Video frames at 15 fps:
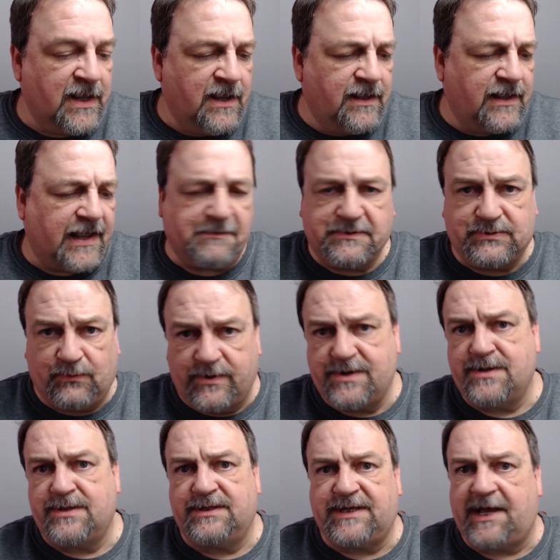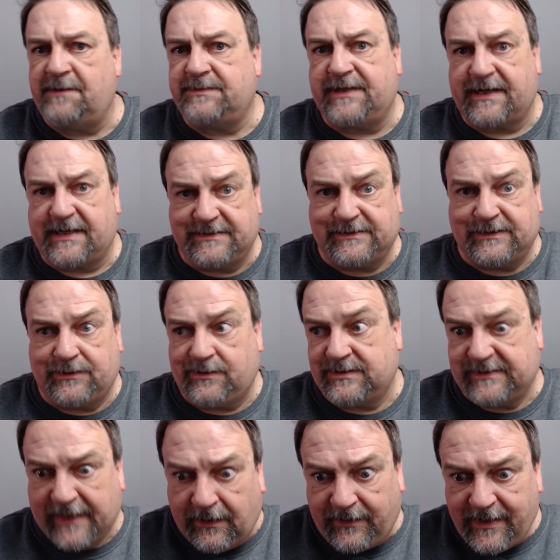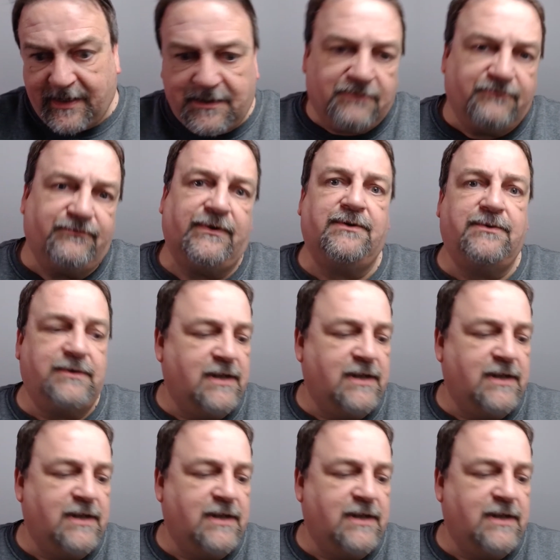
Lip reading: That was one of the times I considered selling the phone.